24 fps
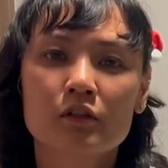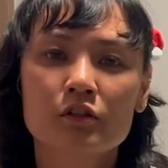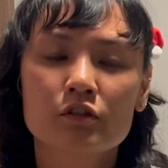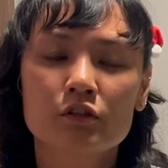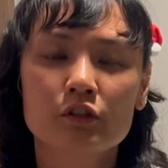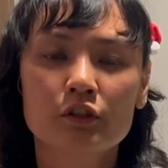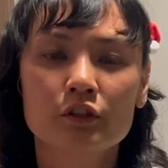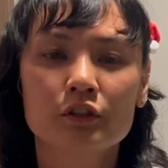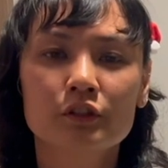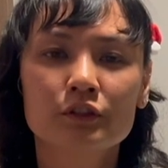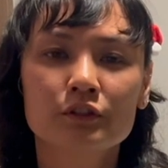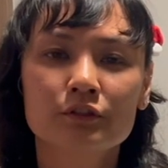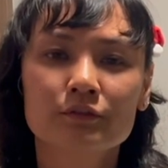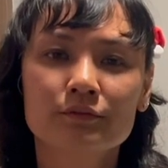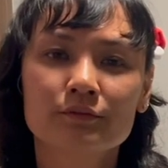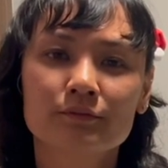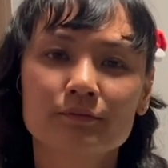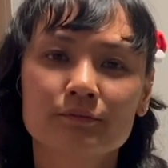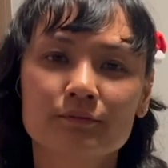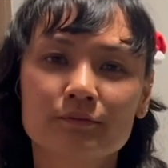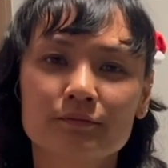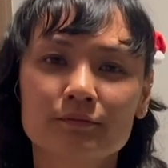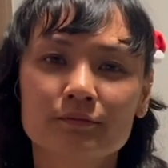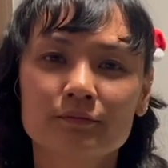So
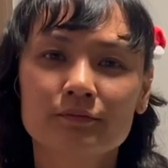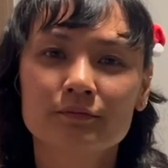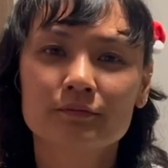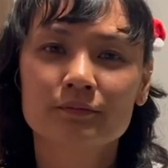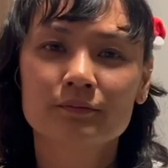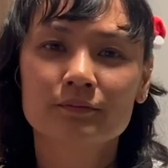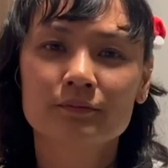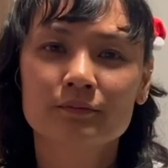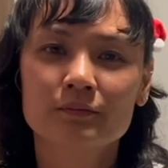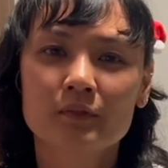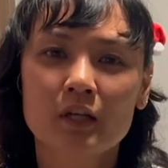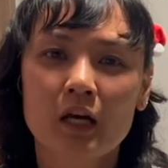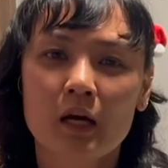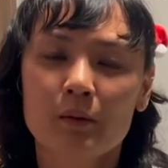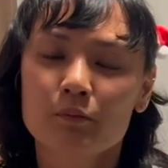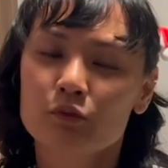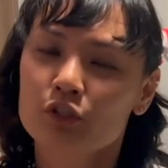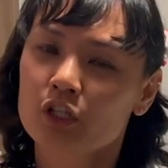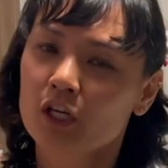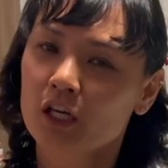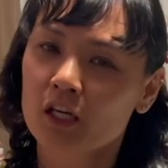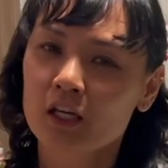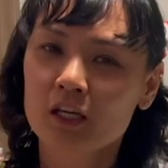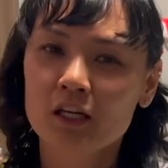
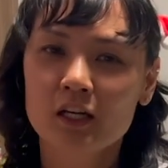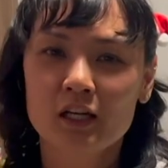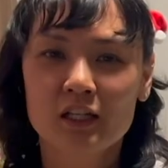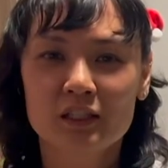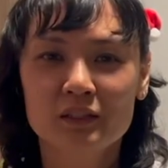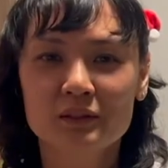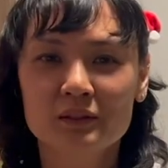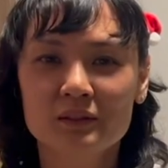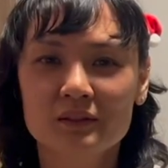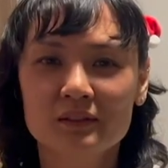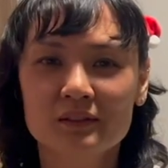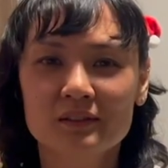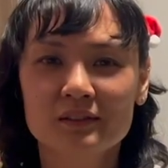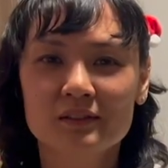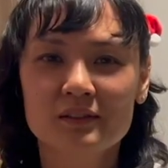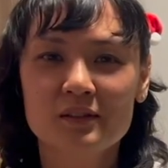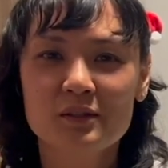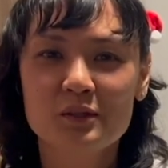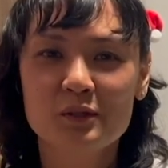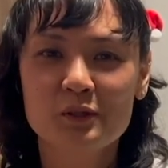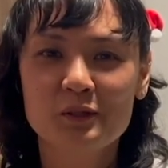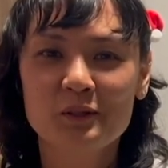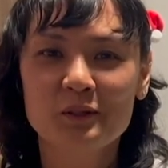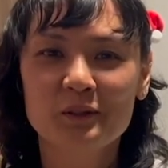I'm checking out.
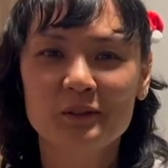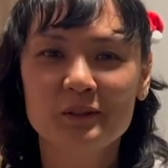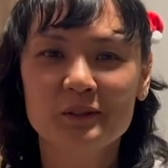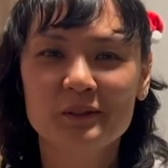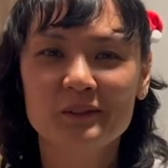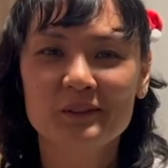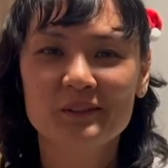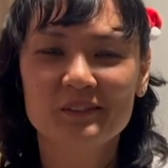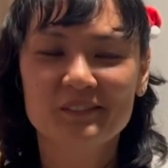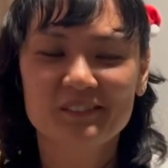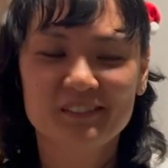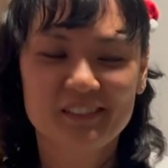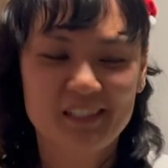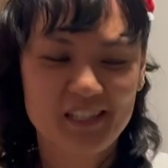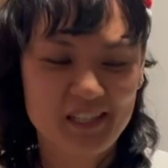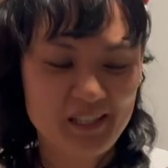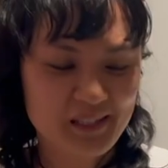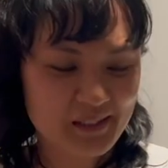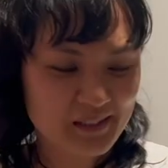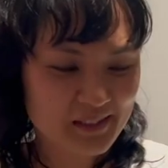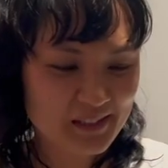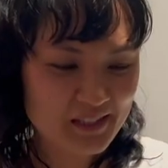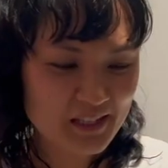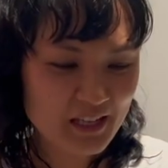So
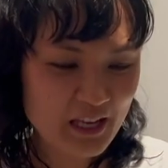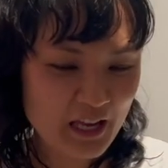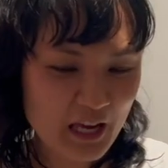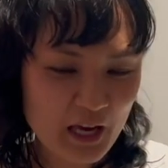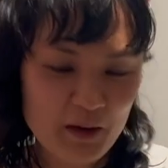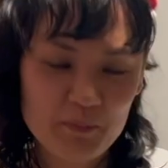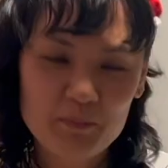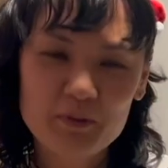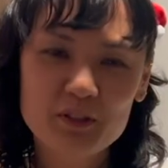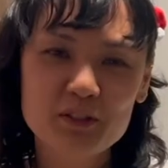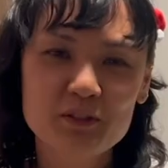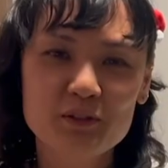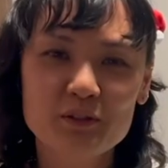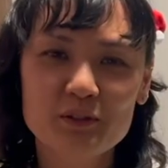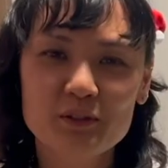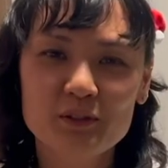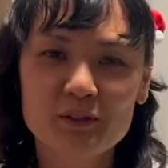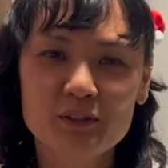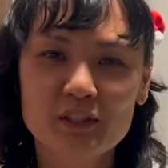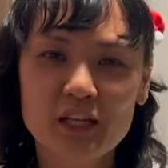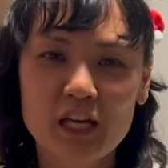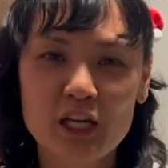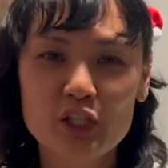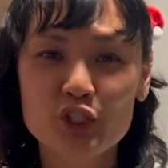happy
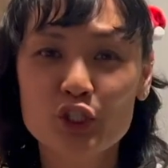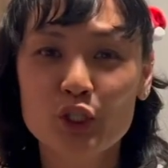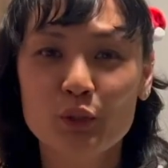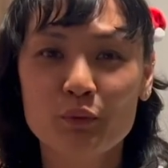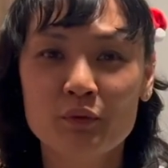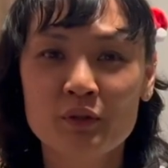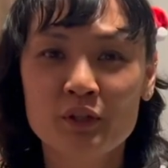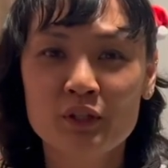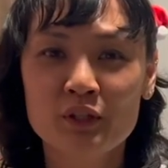to catch up